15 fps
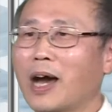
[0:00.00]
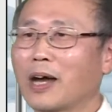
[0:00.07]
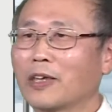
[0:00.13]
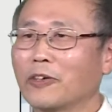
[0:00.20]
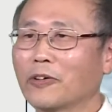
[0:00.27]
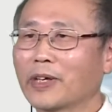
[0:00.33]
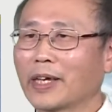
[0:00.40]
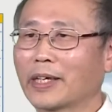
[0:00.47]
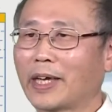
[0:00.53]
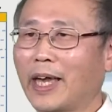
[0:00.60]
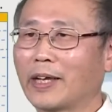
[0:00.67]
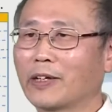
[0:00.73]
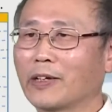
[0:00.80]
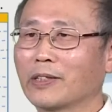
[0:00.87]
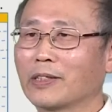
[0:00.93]
you can
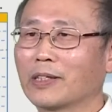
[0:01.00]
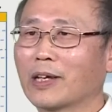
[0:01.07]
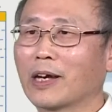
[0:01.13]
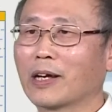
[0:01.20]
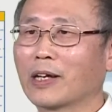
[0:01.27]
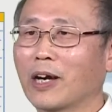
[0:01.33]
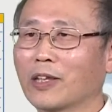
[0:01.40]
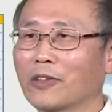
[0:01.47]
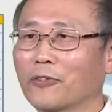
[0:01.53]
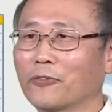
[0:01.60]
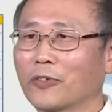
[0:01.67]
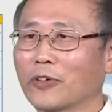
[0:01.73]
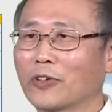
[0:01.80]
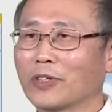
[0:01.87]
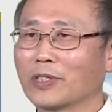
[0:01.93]
calculate the cutoff
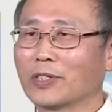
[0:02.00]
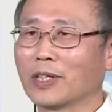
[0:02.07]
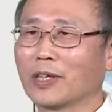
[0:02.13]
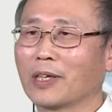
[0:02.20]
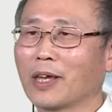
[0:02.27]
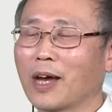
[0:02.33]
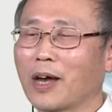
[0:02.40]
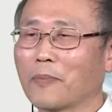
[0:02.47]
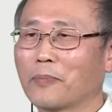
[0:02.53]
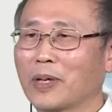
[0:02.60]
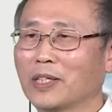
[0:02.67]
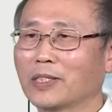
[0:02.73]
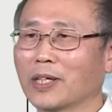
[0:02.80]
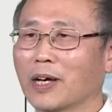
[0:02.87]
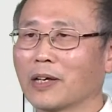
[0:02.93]
frequency
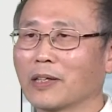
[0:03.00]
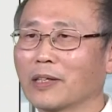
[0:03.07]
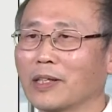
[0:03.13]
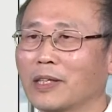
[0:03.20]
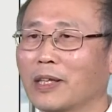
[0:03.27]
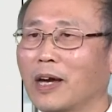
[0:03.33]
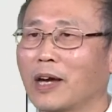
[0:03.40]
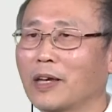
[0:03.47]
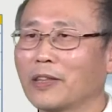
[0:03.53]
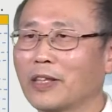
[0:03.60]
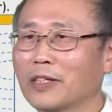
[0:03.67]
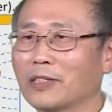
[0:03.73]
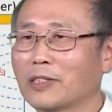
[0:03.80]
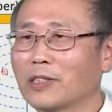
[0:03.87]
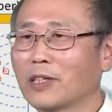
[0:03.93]
based on
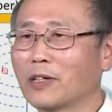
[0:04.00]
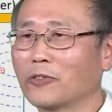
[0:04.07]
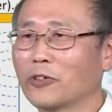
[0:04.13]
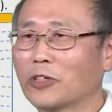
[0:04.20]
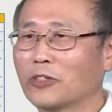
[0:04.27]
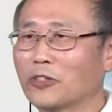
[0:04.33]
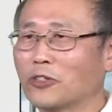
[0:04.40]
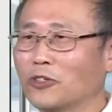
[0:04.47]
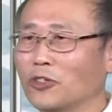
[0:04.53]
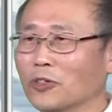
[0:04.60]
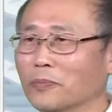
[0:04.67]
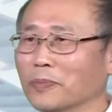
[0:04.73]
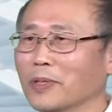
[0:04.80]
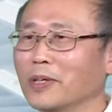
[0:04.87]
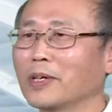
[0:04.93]
this
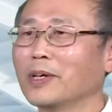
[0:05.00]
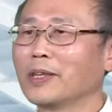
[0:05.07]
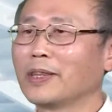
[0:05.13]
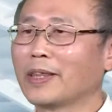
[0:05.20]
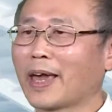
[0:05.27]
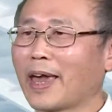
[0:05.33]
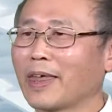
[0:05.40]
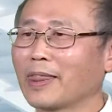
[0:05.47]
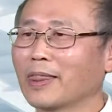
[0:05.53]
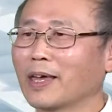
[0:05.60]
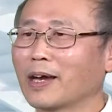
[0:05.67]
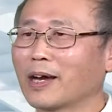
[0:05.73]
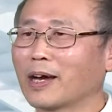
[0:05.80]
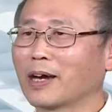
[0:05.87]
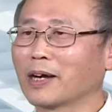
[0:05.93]
relationship. Then
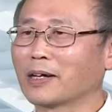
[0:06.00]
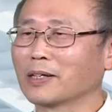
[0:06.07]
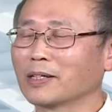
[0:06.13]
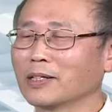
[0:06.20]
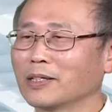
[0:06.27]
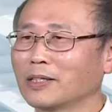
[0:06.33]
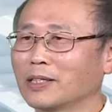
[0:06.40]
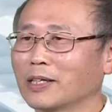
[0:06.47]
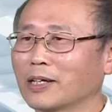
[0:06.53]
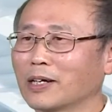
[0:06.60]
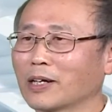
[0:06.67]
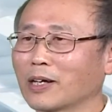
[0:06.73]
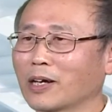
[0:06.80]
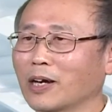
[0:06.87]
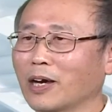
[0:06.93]

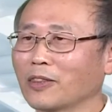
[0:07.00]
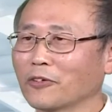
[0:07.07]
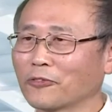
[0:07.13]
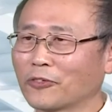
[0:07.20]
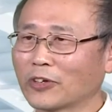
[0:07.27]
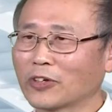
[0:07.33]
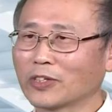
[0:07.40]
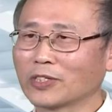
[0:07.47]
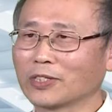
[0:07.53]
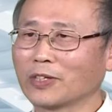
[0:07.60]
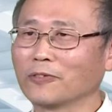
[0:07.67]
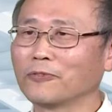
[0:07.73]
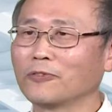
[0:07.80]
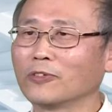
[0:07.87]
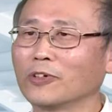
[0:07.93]
the cutoff
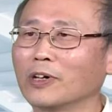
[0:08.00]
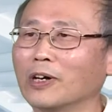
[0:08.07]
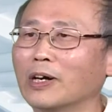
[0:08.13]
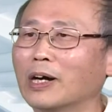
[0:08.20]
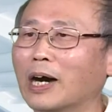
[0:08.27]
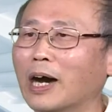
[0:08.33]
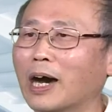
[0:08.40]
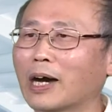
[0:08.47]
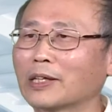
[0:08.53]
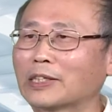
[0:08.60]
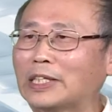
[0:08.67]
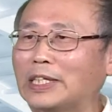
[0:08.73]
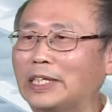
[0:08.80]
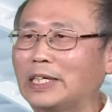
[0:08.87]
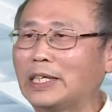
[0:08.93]
frequency for
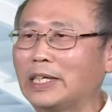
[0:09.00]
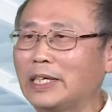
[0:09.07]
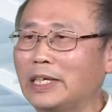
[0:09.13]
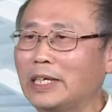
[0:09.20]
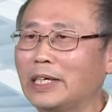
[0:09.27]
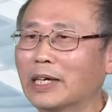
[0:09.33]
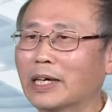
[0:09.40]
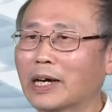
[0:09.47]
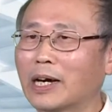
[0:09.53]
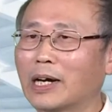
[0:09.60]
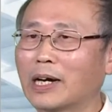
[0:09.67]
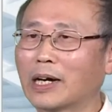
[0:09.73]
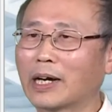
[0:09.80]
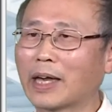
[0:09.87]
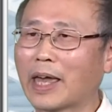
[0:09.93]
TE
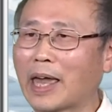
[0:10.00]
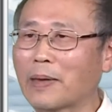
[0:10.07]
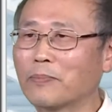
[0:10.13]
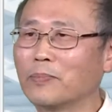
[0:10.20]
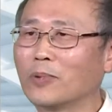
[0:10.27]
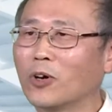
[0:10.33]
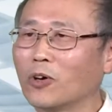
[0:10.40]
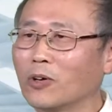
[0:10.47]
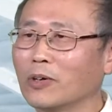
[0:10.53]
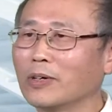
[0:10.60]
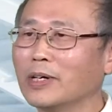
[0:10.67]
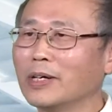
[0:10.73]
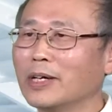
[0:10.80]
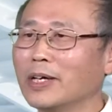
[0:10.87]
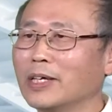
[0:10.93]
n
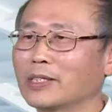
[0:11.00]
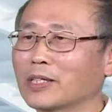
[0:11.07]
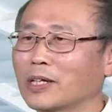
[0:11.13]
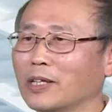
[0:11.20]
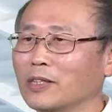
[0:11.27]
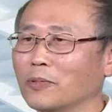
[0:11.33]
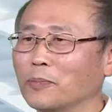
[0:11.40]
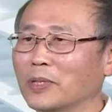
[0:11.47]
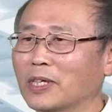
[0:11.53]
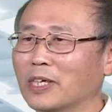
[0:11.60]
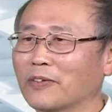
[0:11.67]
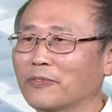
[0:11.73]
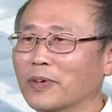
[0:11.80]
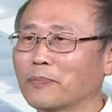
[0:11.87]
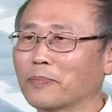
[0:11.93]
Mohr is going to be
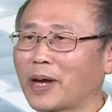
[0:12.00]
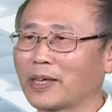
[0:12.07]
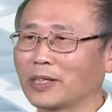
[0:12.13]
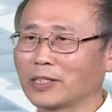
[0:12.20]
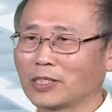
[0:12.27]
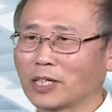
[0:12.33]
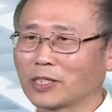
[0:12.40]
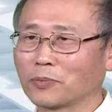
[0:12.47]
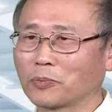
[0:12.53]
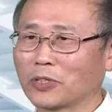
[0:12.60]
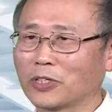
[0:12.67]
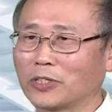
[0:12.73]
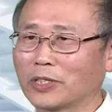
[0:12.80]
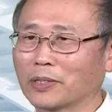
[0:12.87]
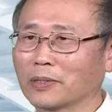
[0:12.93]
given by this
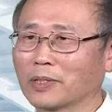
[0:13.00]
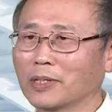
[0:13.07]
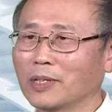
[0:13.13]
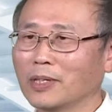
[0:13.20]
expression.